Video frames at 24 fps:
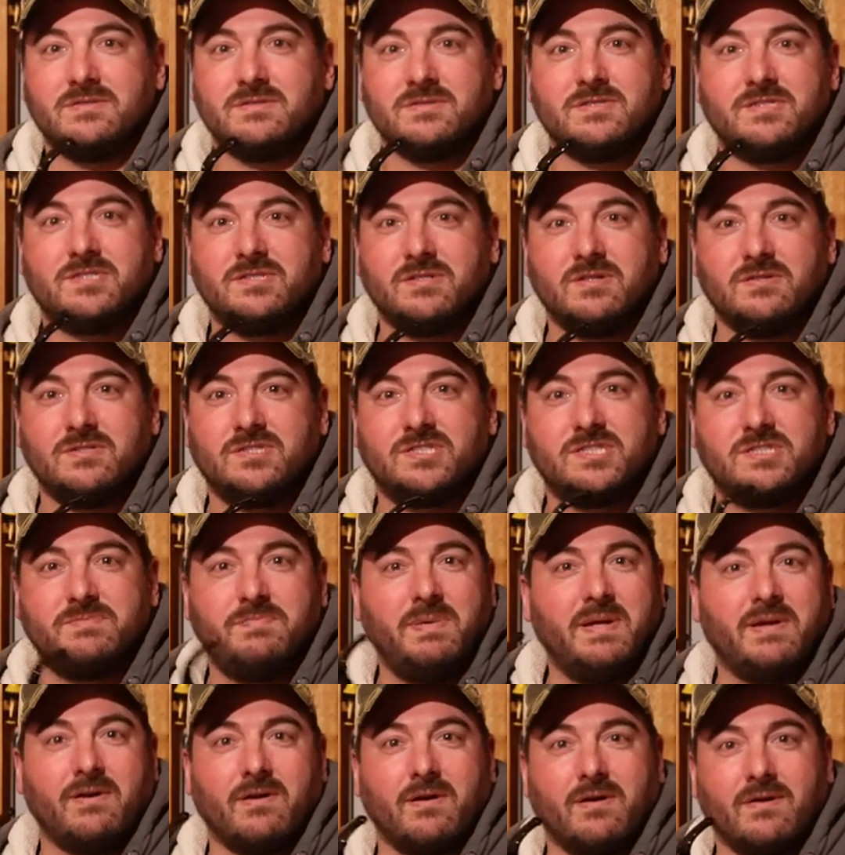
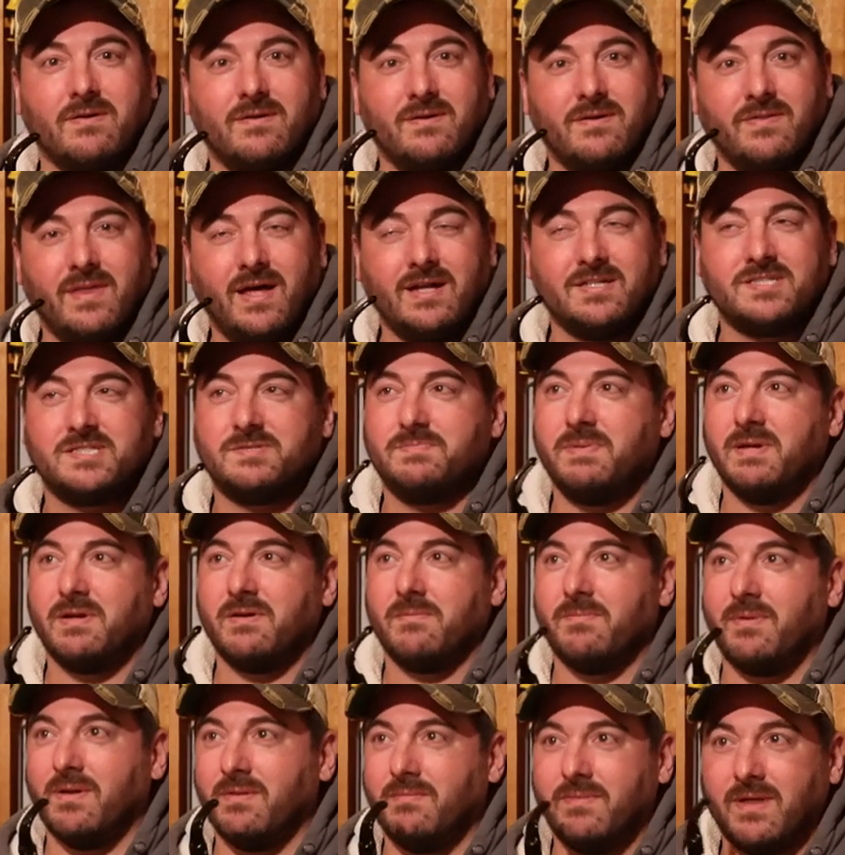spitter, not a spitter,
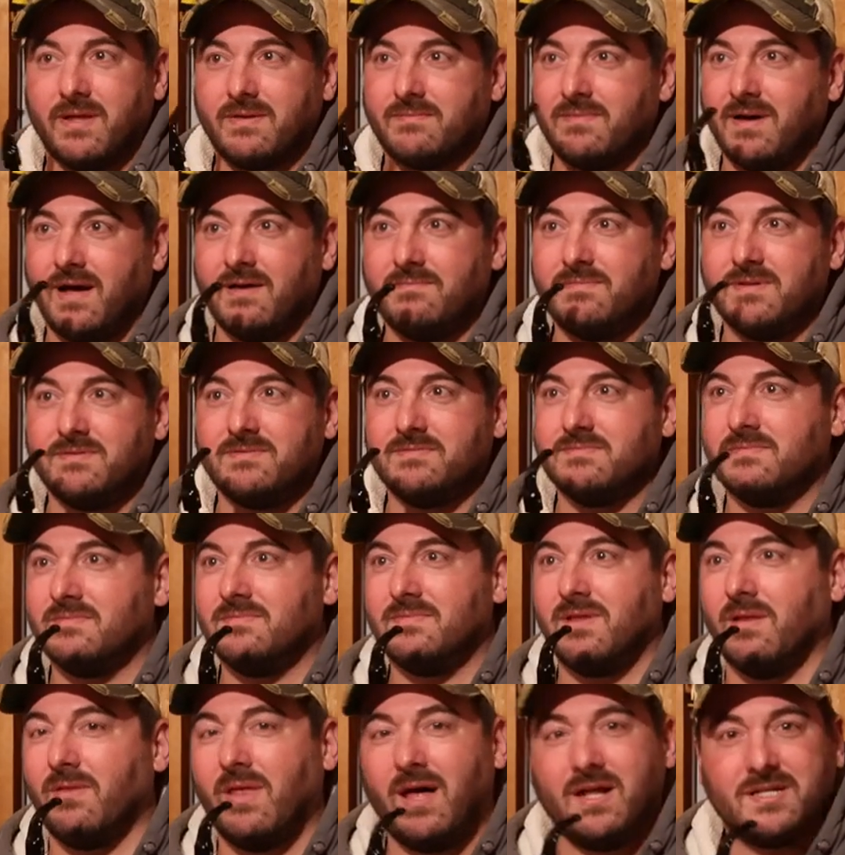but like I've been
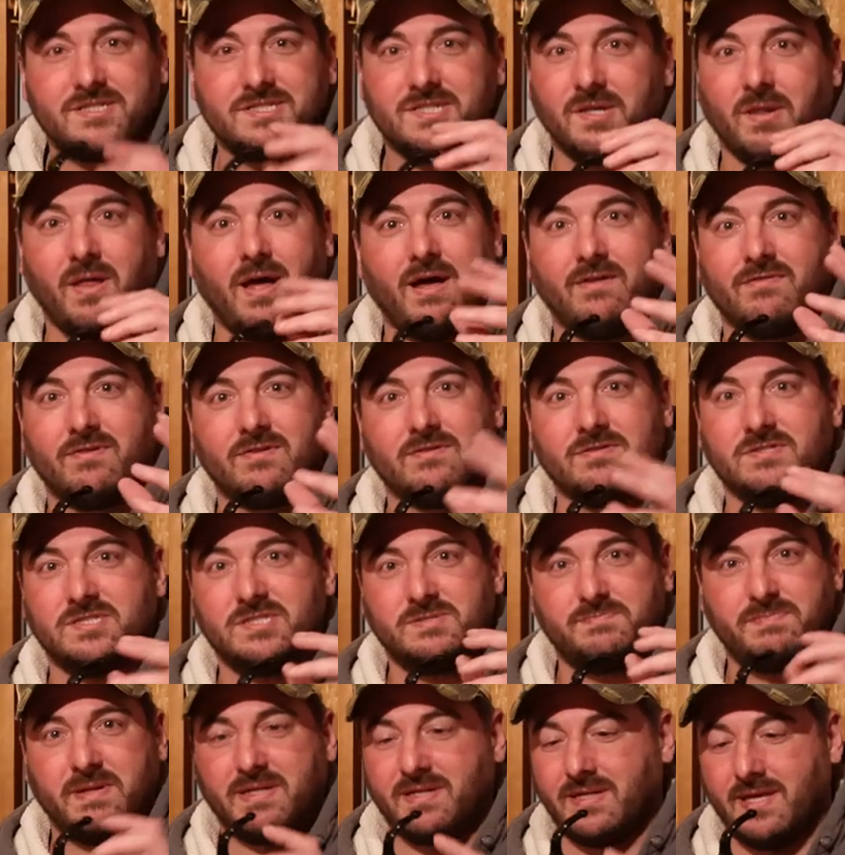a lot of saliva and
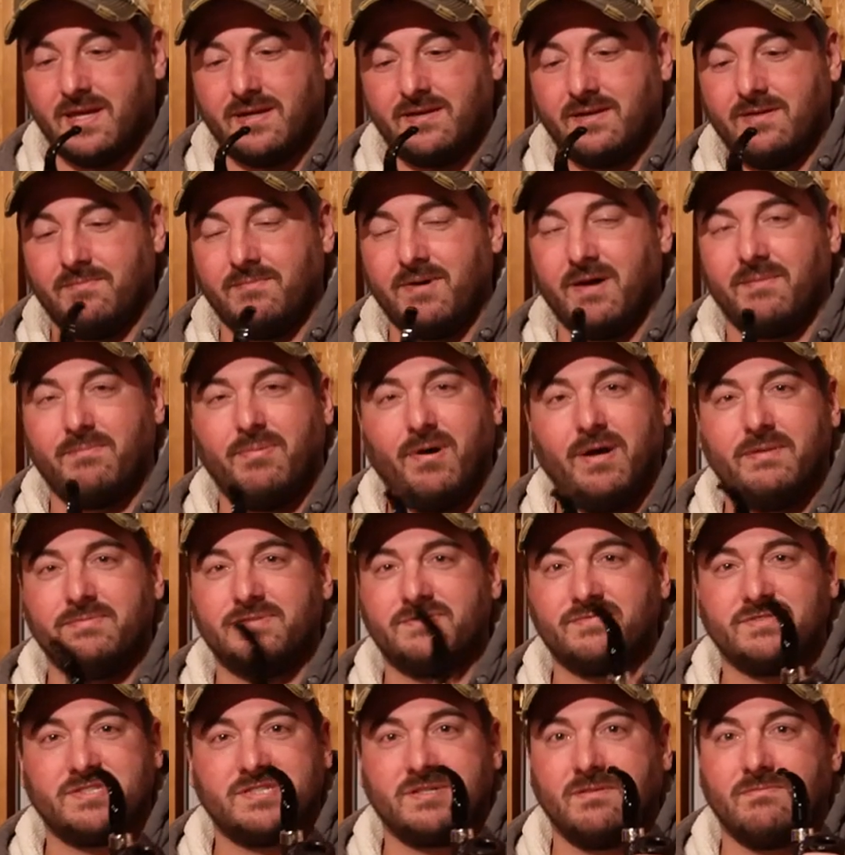spit getting in my pipes
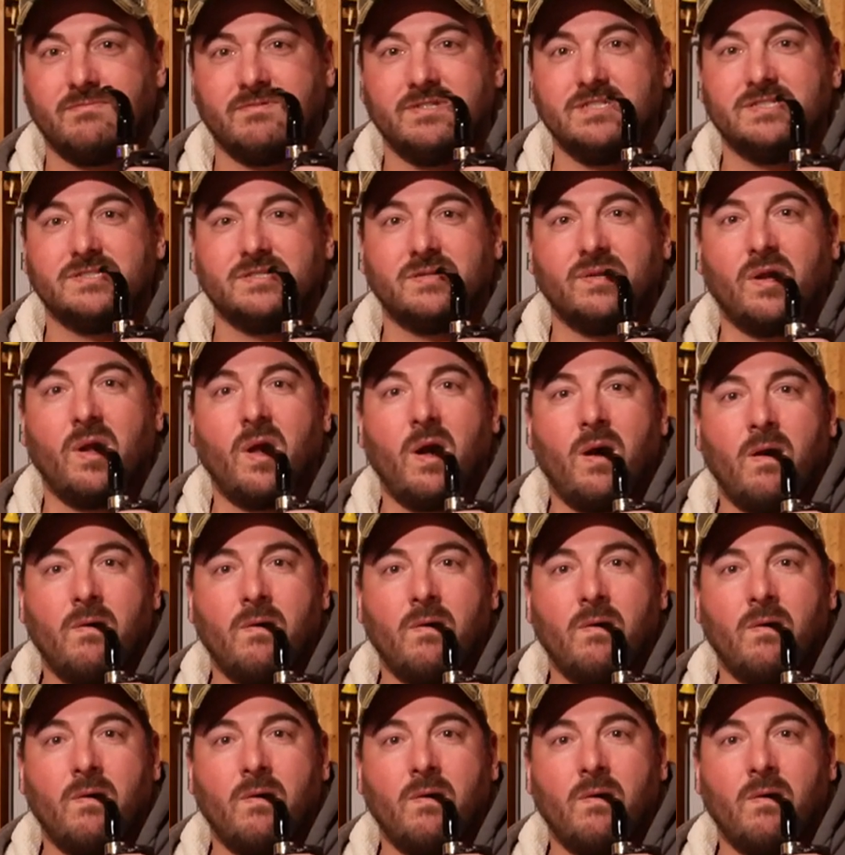for some reason.